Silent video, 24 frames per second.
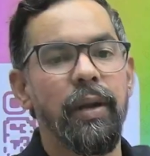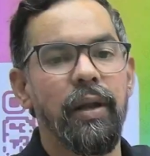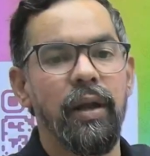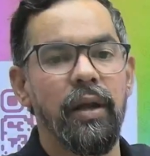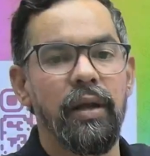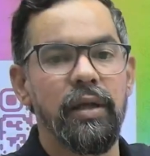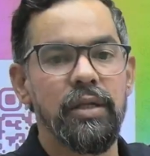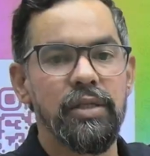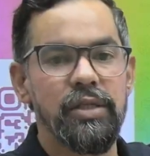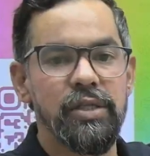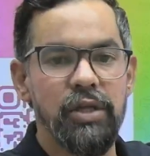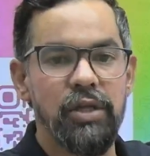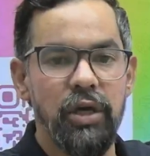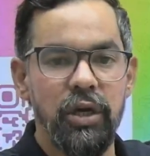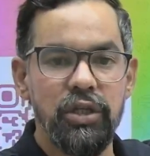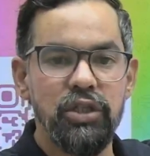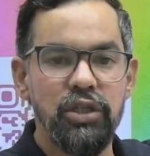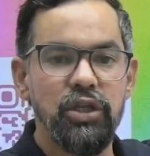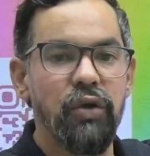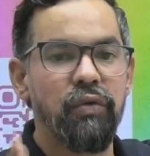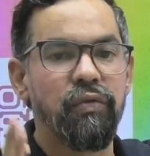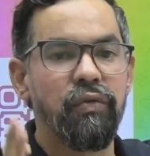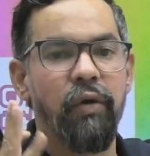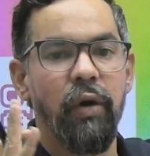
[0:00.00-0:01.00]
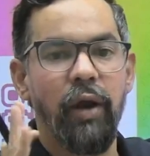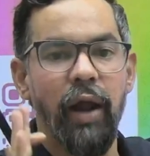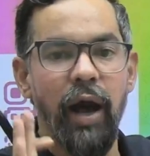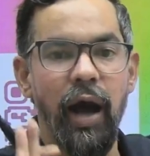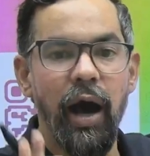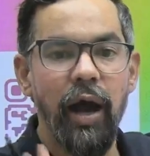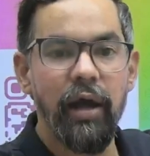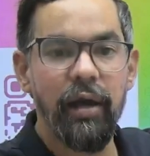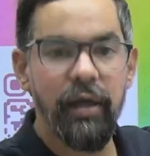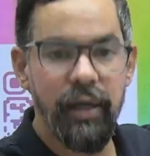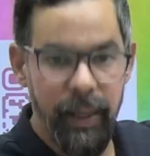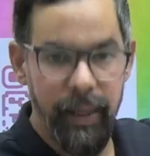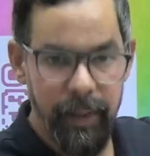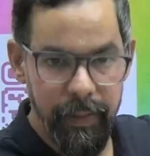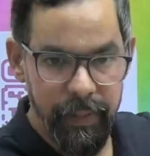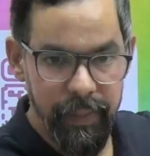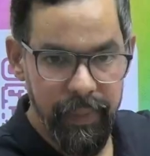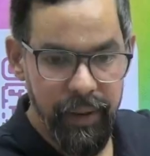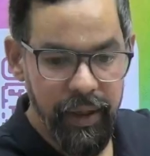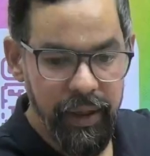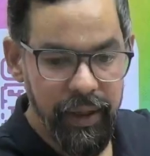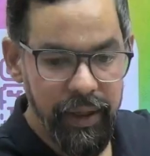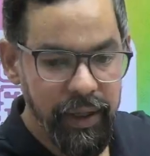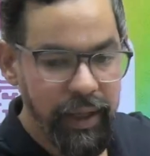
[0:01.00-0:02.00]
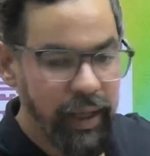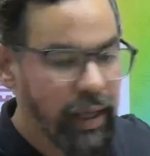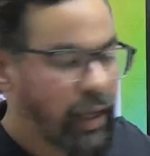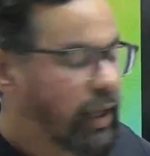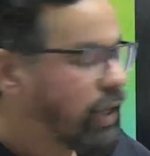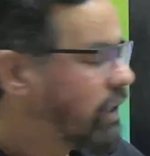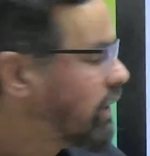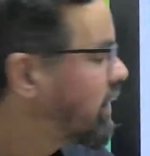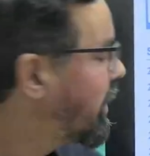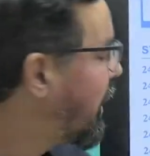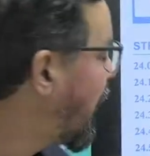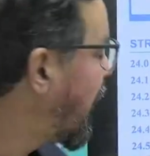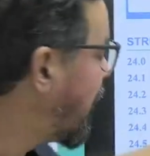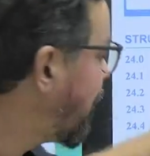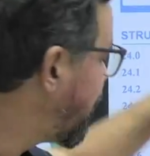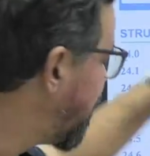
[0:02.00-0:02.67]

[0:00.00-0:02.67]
structure for our company, that we